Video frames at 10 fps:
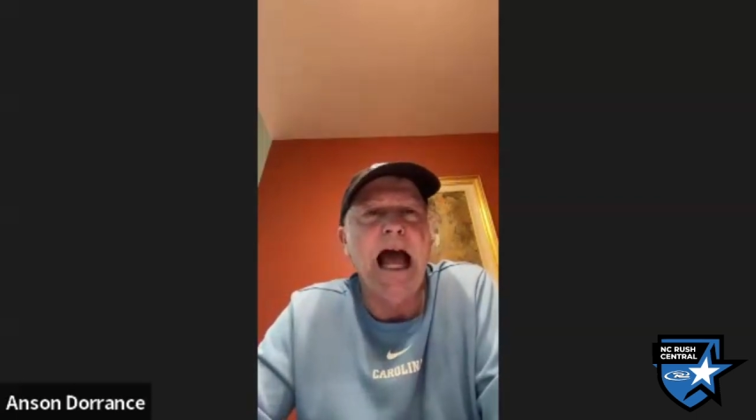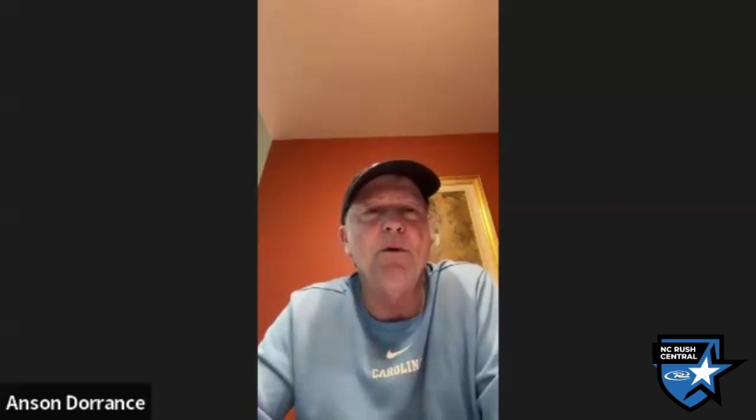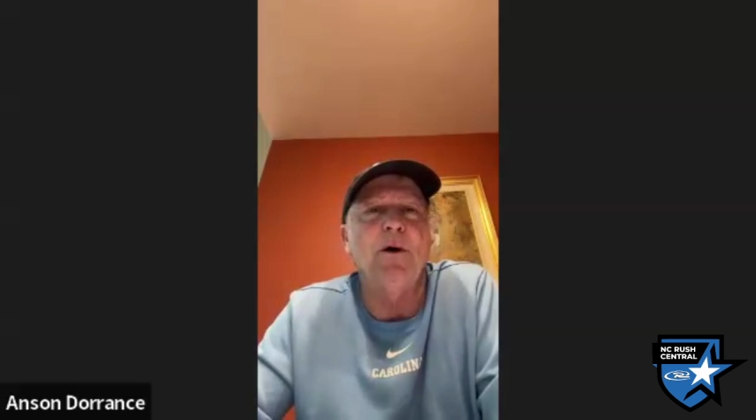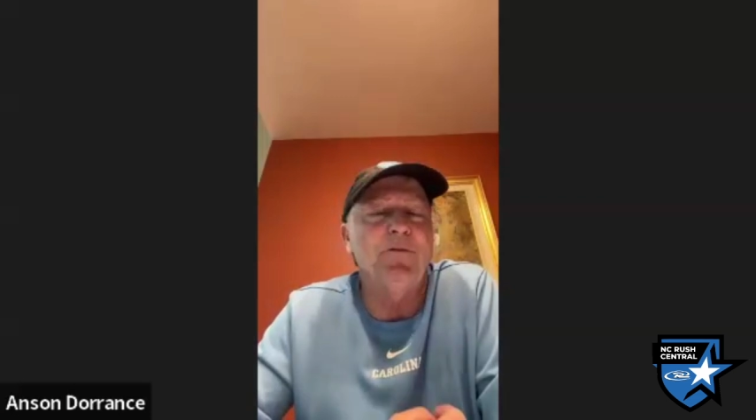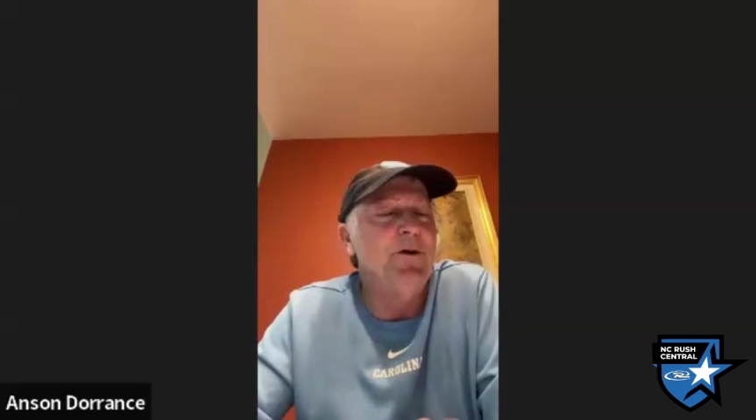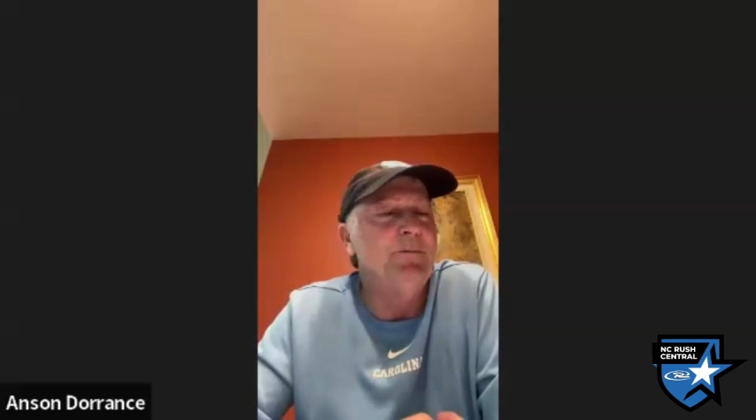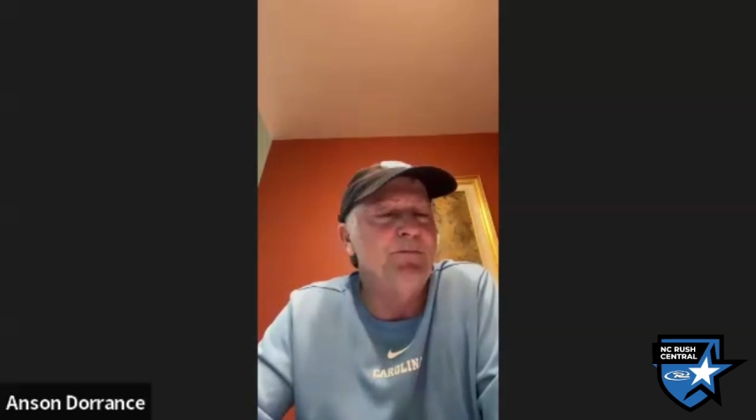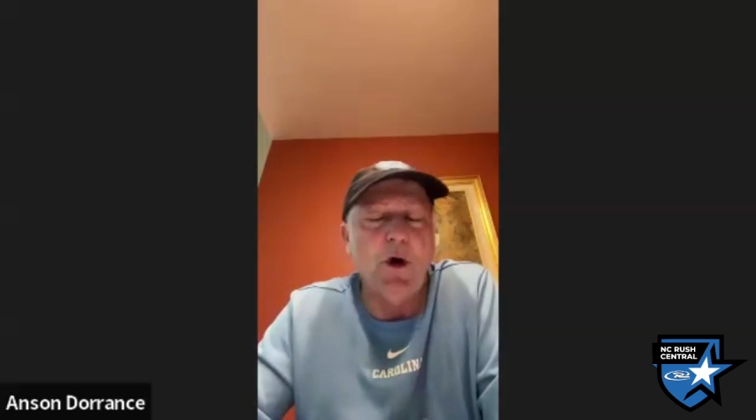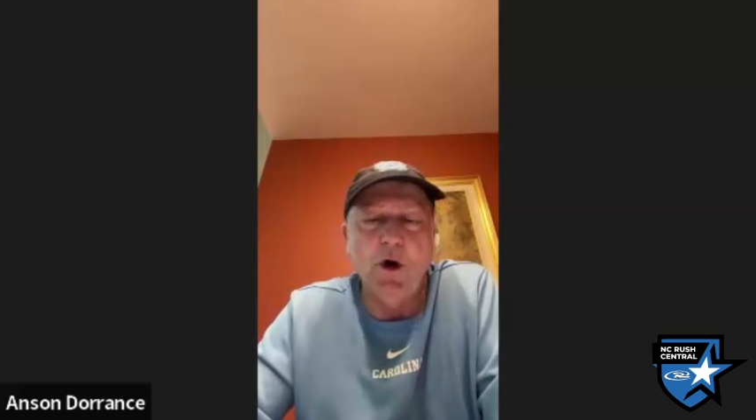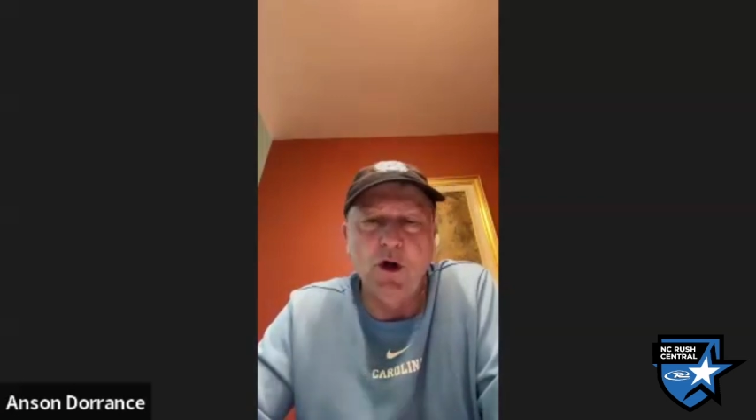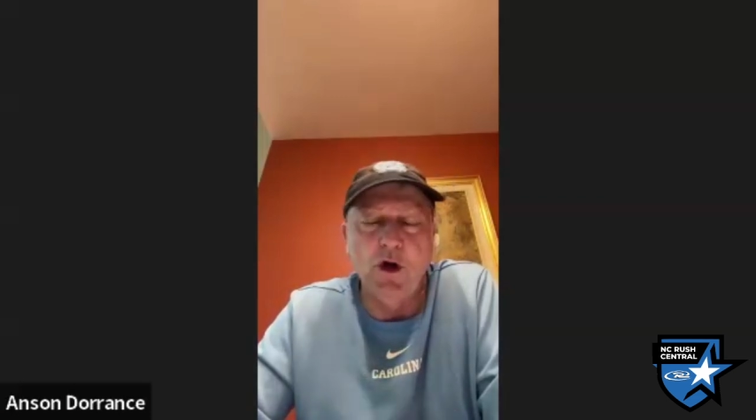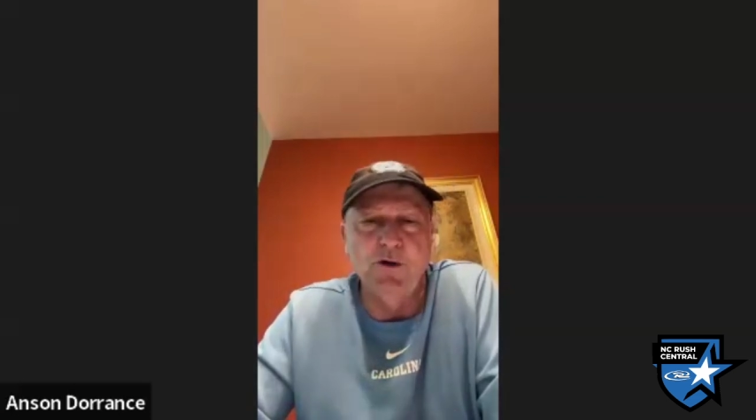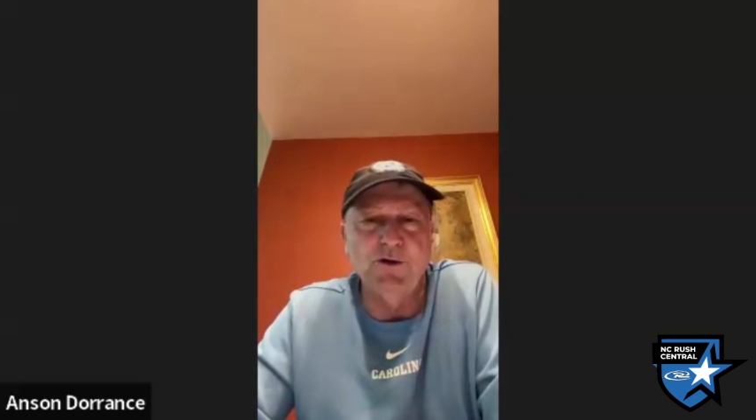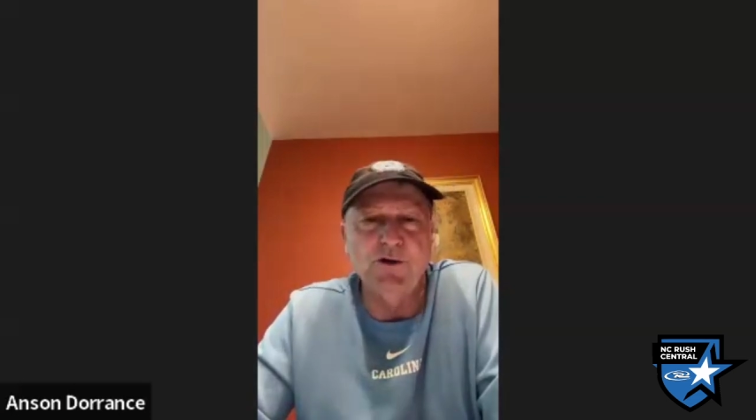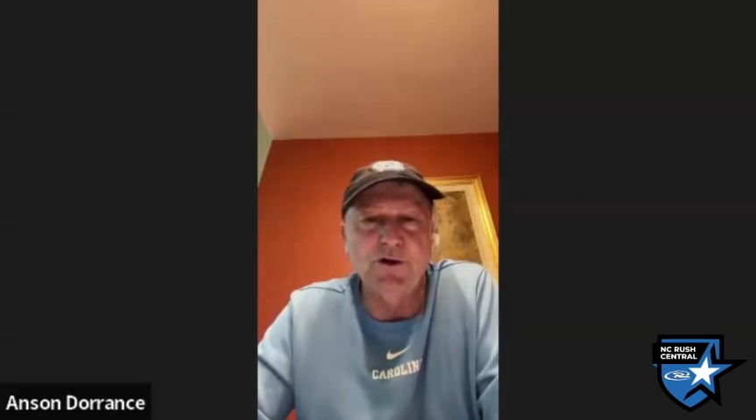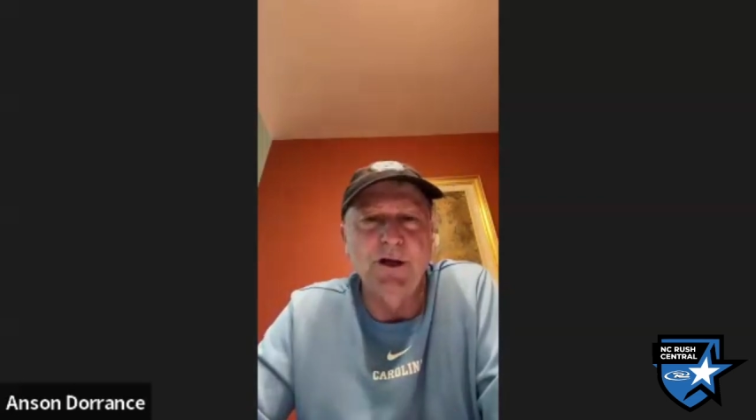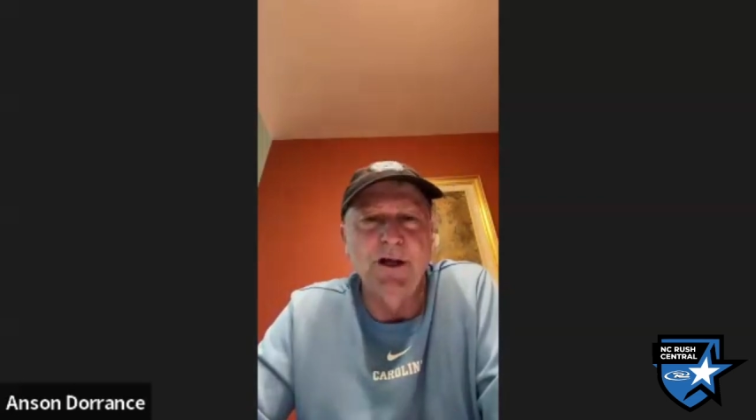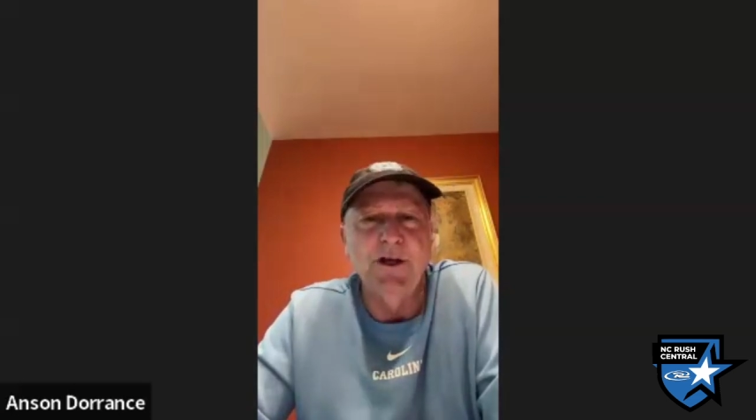how a football coach